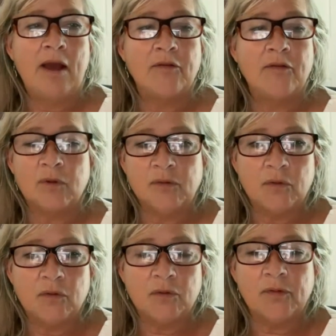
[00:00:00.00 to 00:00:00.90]
has
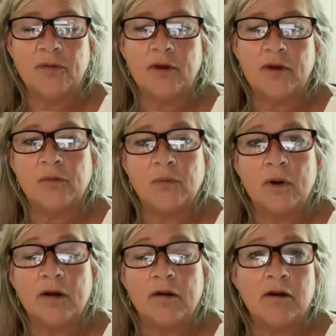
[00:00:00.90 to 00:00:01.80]
resources as
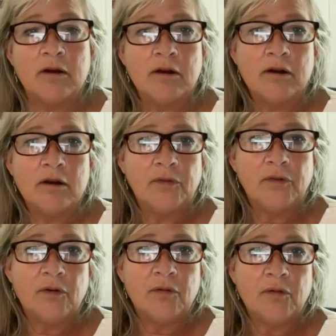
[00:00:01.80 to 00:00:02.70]
well.
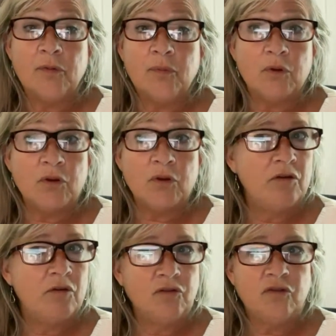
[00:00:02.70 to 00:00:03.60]
So there's
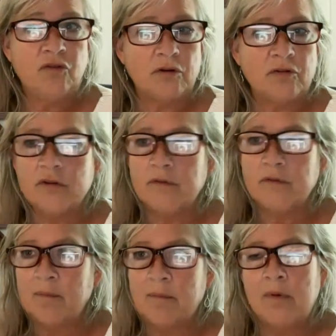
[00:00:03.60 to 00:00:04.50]
really no shortage of
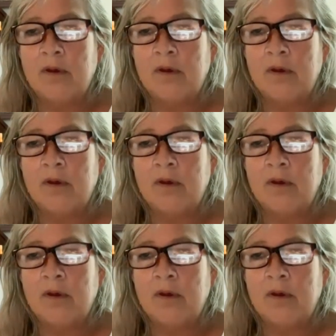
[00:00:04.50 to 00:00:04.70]
them.